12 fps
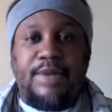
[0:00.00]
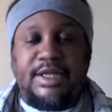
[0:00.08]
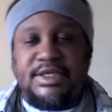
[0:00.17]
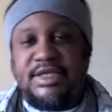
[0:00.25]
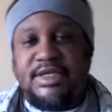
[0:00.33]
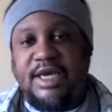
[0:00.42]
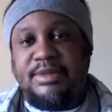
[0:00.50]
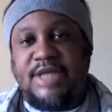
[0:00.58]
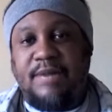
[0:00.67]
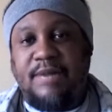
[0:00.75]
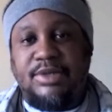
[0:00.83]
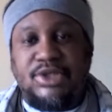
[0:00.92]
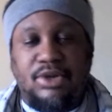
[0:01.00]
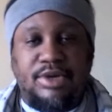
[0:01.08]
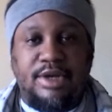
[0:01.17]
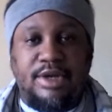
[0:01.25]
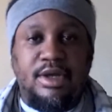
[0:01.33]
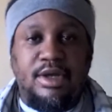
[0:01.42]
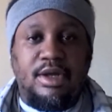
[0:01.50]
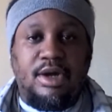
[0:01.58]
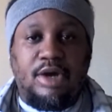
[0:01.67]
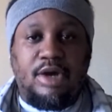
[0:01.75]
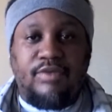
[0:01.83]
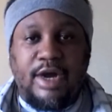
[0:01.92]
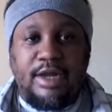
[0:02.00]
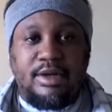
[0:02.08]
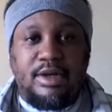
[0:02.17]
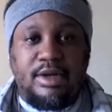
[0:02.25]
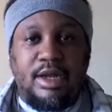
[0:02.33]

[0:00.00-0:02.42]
But at the same time and token, all right,